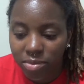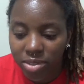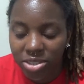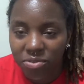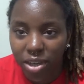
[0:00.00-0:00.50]

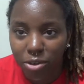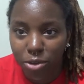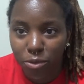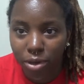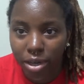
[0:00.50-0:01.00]
it's
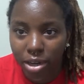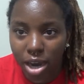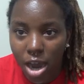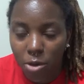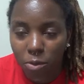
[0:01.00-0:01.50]
very rare
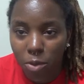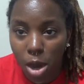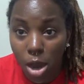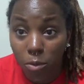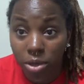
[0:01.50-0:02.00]
I,
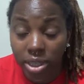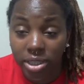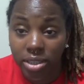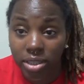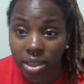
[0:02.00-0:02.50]
I run
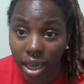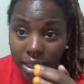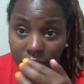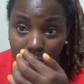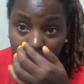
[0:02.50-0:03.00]
into nice